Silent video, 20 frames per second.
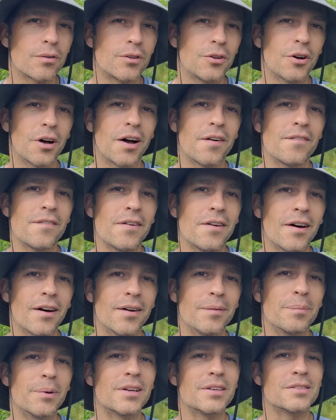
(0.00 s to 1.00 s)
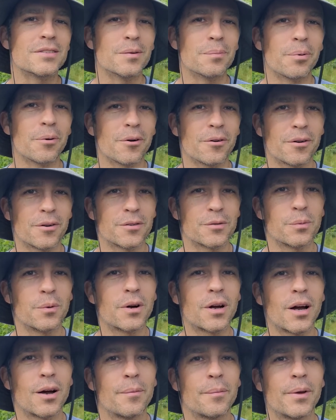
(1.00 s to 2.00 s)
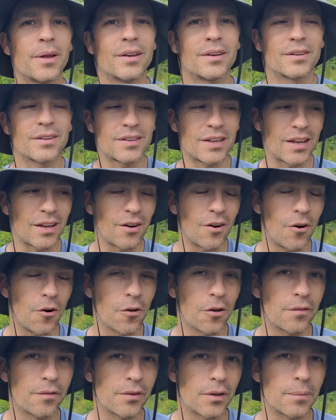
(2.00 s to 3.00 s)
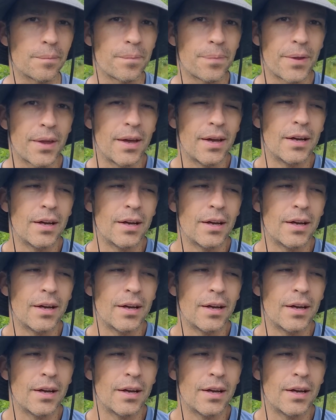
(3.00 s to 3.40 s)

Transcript: You'll have none because the birds will come and take all of them.